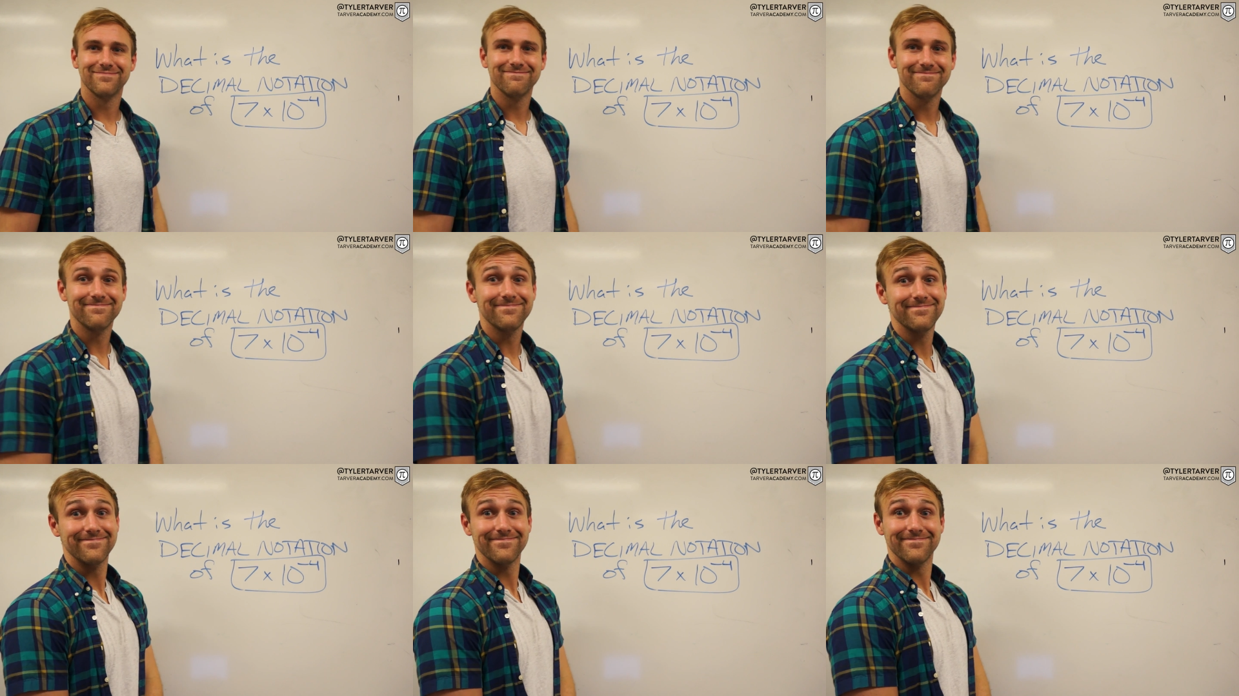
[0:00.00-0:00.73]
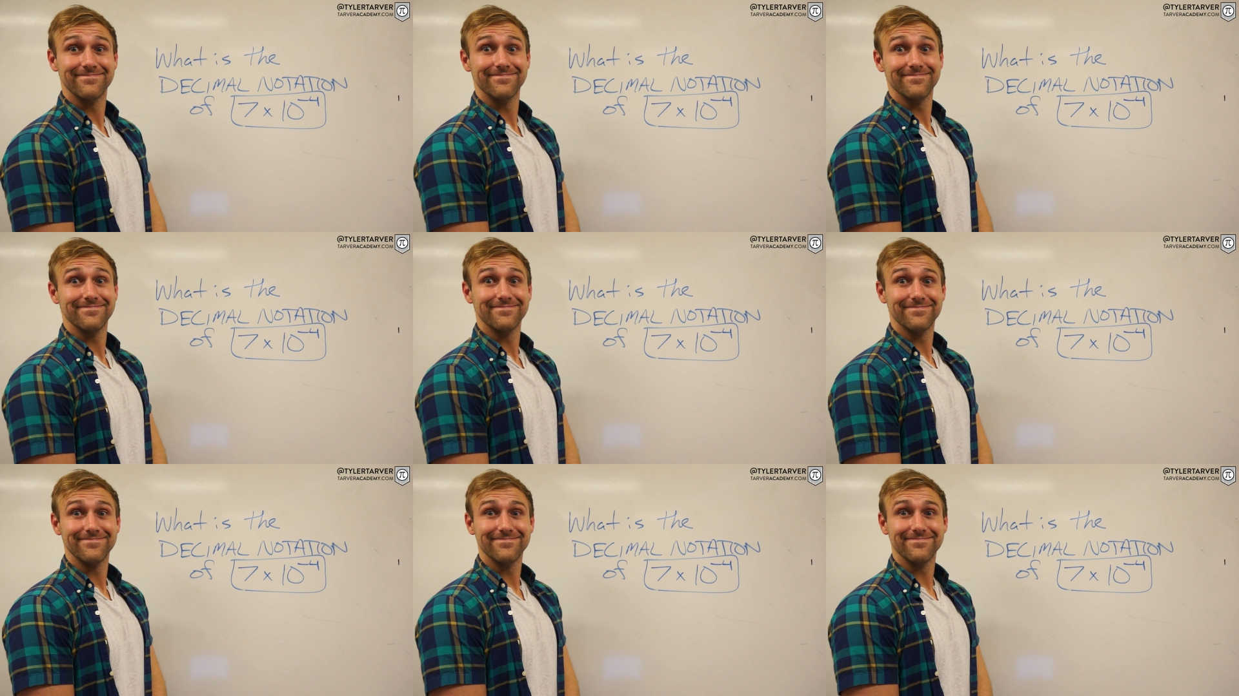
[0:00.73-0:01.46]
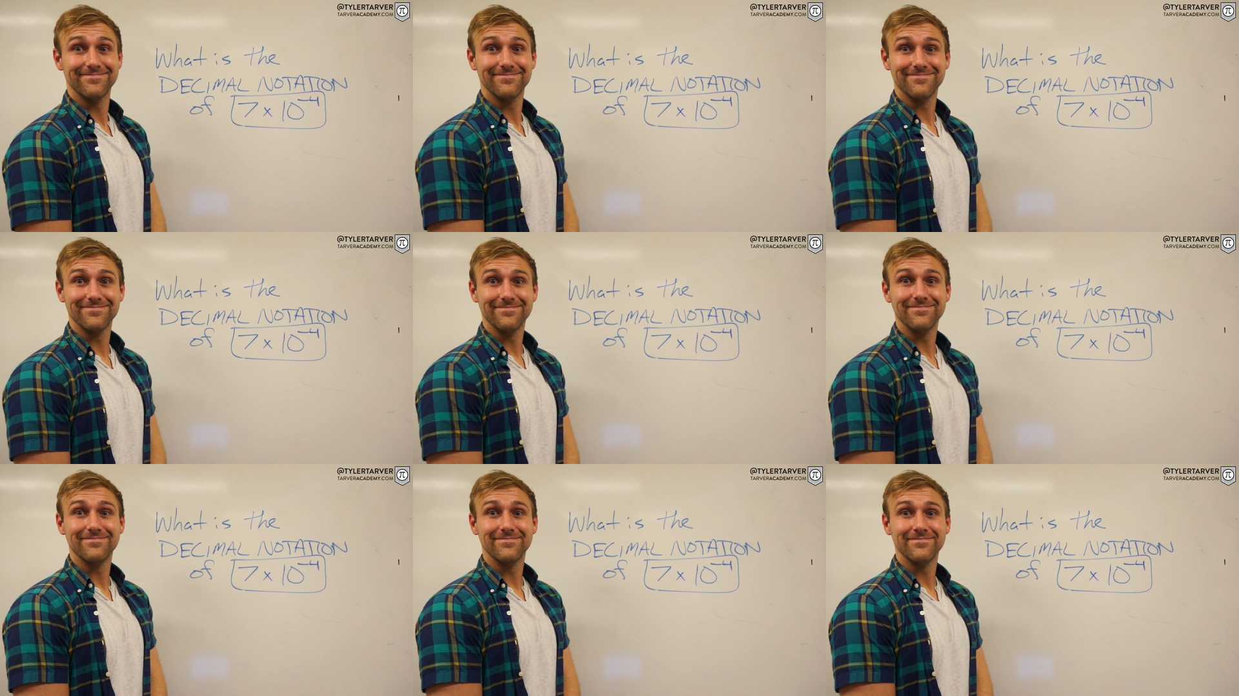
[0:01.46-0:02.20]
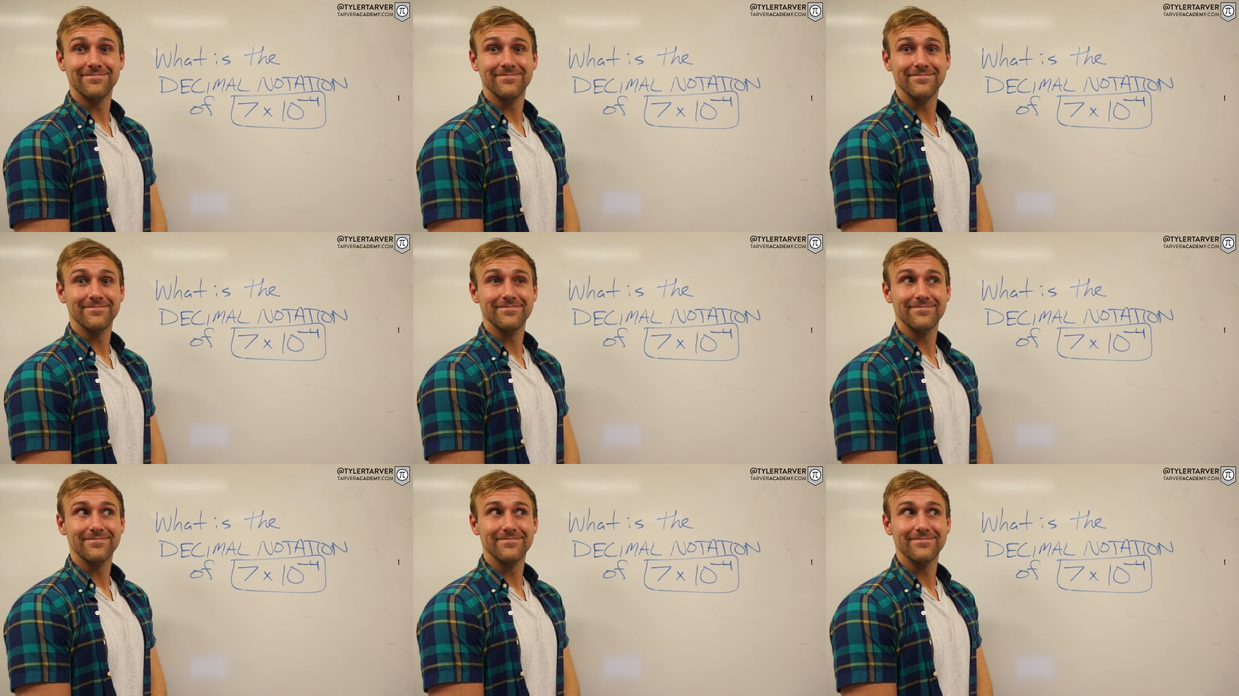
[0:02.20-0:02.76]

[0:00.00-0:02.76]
(silence)